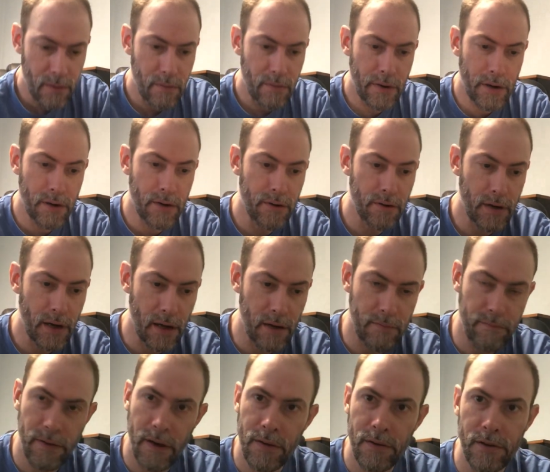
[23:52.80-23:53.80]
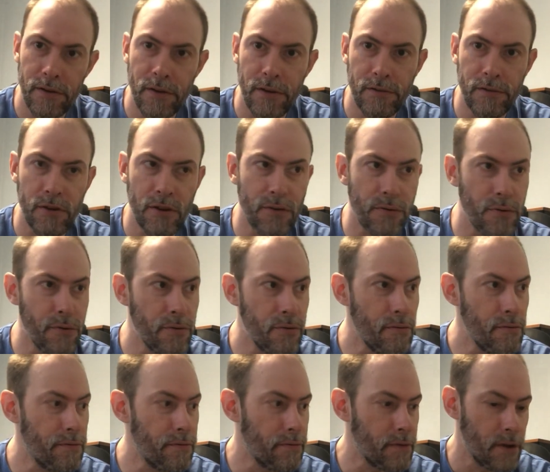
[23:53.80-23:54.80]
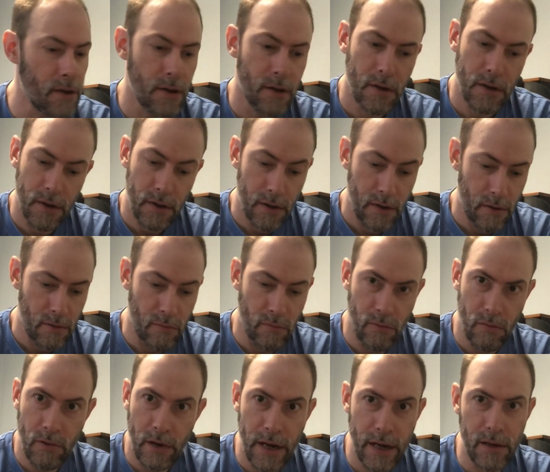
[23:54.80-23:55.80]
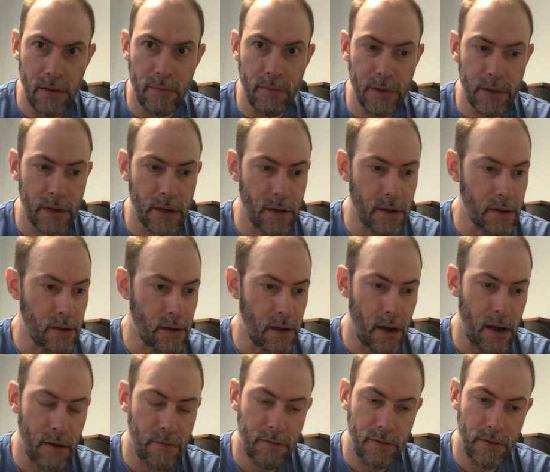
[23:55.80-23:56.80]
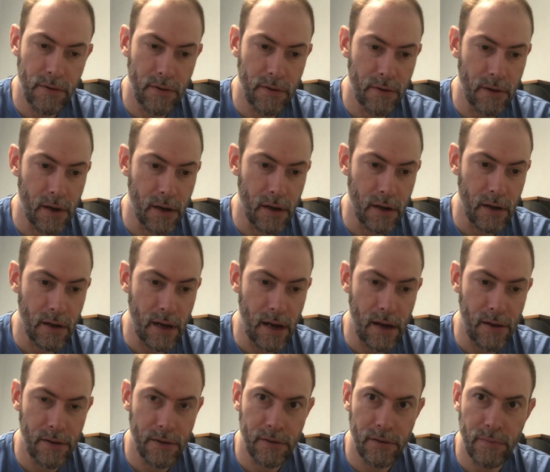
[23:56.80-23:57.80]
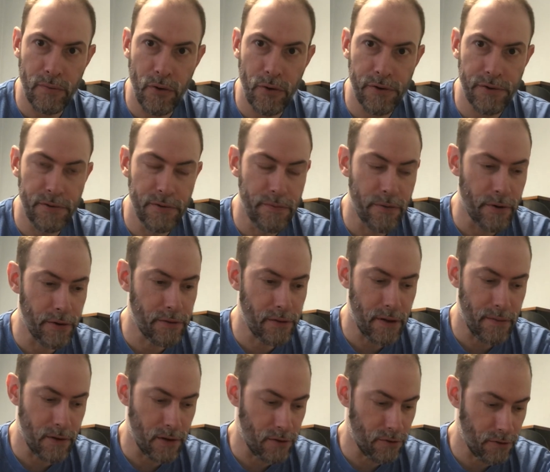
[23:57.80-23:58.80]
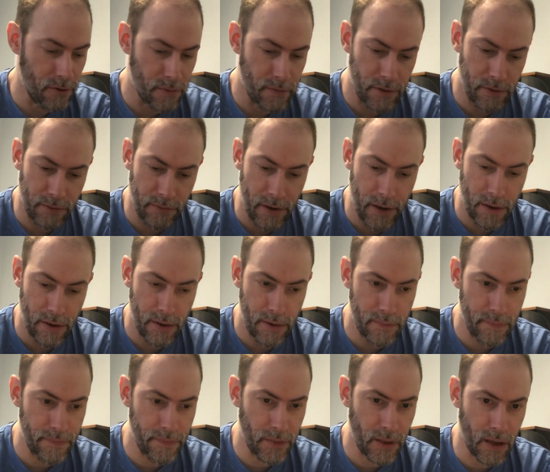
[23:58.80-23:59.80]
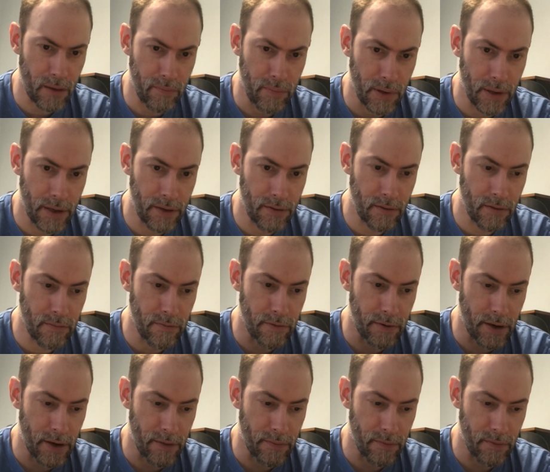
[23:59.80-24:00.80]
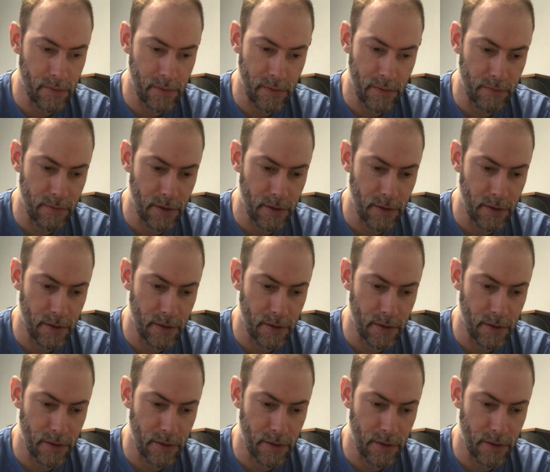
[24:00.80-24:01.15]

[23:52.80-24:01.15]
record I found at Dusty Groove. Randomly, after Alex at Motor 247 had shown this record, played some of it on a